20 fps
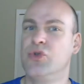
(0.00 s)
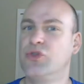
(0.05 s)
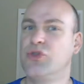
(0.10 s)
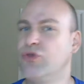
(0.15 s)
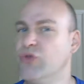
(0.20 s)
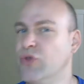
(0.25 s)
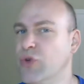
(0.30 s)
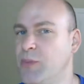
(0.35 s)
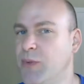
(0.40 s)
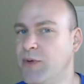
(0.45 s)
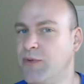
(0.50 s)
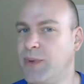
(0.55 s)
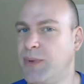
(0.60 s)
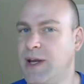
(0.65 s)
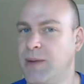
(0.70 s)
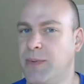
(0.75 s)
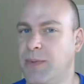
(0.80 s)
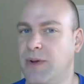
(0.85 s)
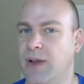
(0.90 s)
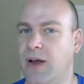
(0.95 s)
group of
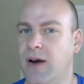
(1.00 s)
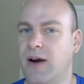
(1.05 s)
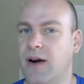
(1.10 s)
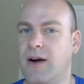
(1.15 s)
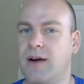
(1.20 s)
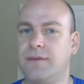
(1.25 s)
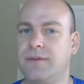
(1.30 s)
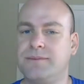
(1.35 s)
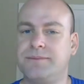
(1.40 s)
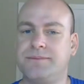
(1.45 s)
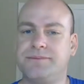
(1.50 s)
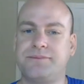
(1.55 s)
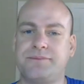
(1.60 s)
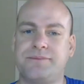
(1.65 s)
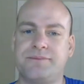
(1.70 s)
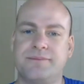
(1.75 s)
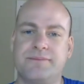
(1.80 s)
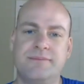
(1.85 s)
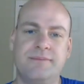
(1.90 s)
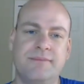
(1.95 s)
people are,
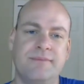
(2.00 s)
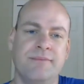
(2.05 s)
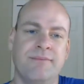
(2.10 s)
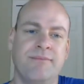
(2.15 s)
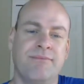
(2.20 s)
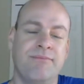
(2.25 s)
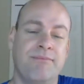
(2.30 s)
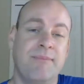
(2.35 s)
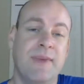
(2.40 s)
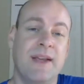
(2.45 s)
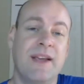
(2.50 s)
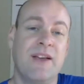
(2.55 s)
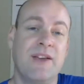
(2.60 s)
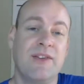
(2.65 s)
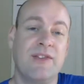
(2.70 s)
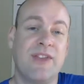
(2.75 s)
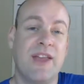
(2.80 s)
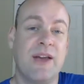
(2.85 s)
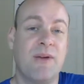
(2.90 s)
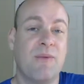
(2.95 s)

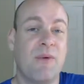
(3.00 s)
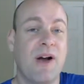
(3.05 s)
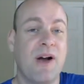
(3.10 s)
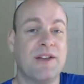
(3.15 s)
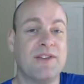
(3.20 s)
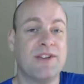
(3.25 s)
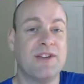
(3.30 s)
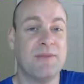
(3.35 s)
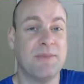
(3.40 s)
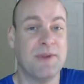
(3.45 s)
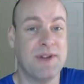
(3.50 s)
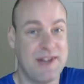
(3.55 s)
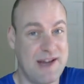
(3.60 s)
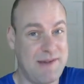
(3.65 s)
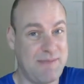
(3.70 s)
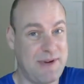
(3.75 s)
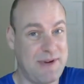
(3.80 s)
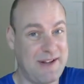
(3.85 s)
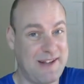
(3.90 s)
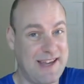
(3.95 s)
because they want to
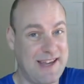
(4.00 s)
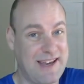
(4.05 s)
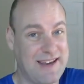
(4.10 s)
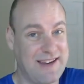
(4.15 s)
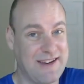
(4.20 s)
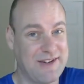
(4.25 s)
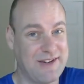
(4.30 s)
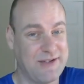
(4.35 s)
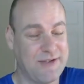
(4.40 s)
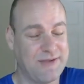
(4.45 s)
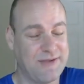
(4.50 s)
manipulate you.